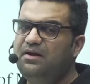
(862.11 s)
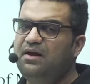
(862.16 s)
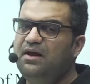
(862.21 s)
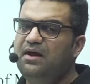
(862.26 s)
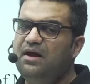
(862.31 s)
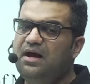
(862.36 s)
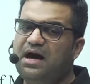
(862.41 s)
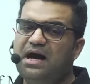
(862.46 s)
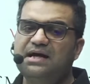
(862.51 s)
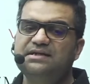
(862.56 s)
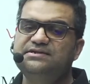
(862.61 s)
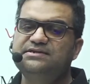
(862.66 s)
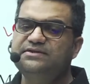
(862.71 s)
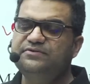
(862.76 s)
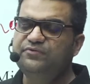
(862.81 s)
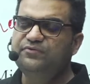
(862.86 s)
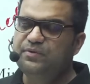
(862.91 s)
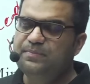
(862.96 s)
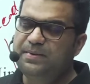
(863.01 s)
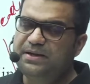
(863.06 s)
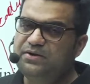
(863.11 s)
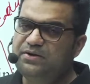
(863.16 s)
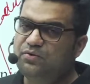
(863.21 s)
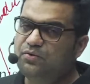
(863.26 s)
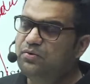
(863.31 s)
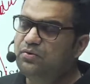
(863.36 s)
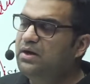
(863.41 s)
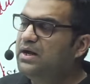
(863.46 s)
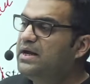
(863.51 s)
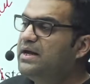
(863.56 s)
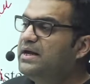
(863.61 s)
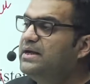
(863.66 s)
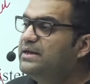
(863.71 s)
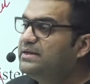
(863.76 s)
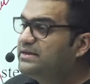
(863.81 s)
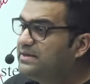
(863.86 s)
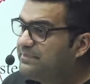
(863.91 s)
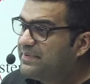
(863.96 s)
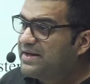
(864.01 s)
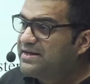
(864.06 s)
Answer would be no,
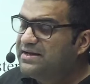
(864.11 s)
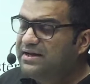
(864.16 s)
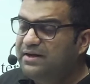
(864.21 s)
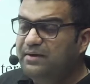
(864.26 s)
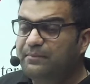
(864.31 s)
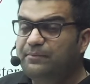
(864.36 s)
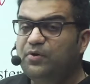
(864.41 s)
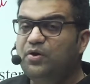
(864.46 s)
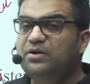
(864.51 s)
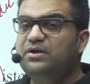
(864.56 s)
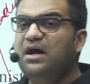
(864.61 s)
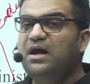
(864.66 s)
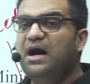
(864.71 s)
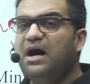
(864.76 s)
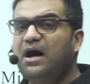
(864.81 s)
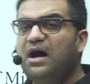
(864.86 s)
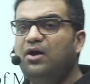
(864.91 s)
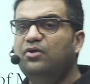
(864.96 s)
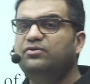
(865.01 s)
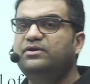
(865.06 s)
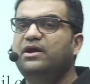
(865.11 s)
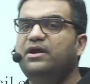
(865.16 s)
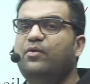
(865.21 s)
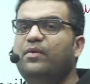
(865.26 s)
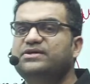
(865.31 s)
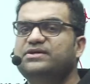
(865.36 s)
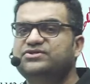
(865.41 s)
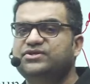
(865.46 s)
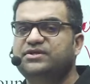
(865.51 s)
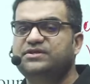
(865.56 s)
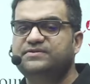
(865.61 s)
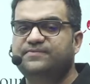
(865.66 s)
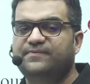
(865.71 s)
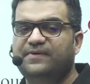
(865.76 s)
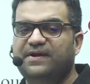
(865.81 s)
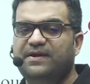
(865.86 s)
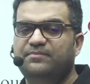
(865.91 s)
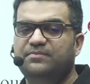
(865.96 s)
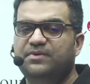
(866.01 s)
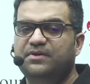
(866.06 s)
depending upon how the question is framed.